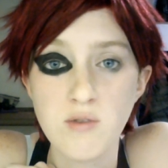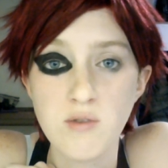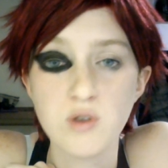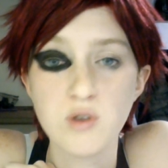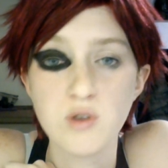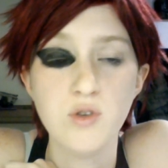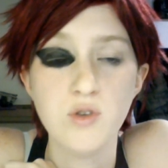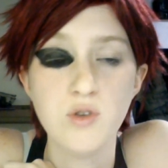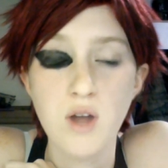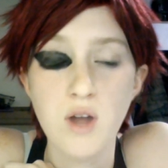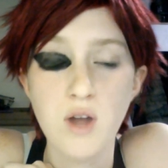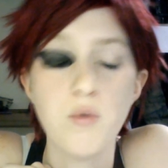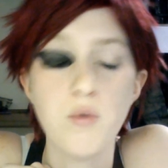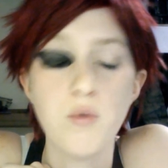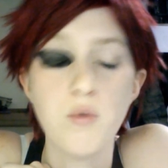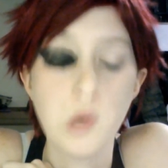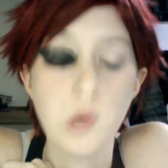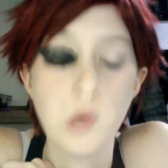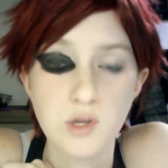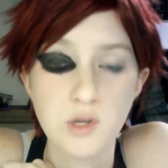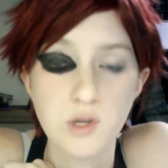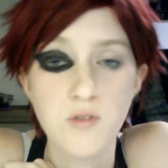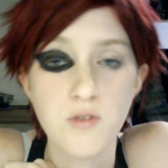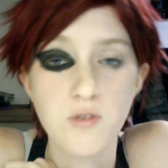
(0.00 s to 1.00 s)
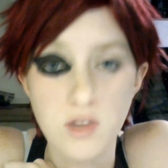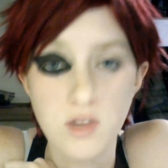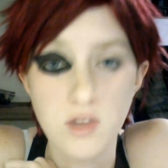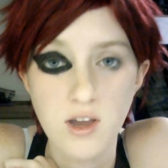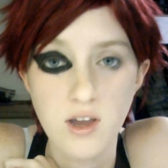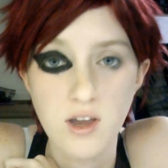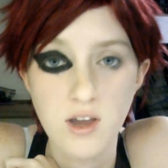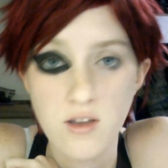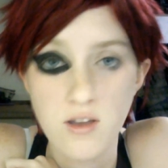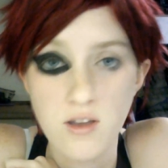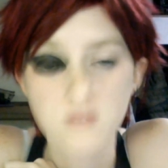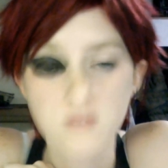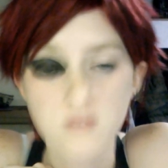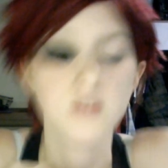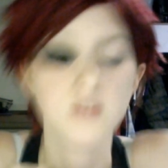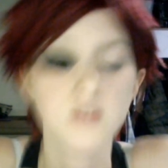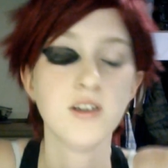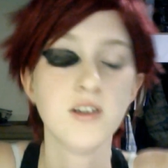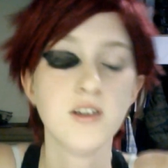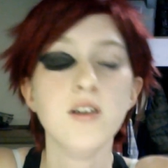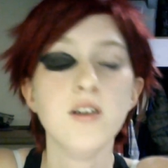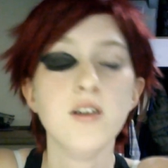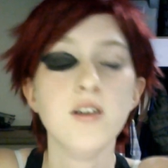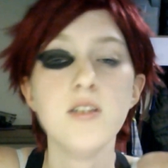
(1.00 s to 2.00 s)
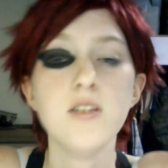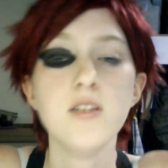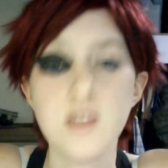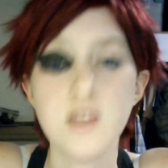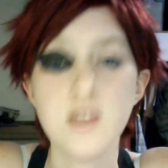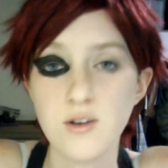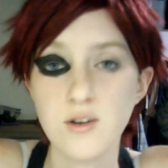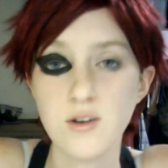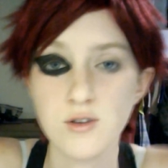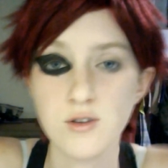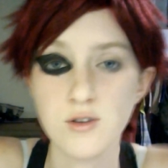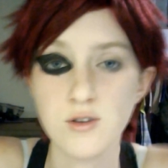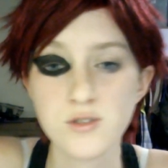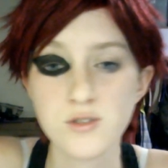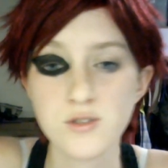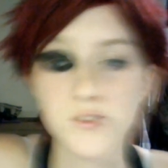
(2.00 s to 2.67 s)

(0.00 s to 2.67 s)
Do not poke yourself in the eye, because that hurts.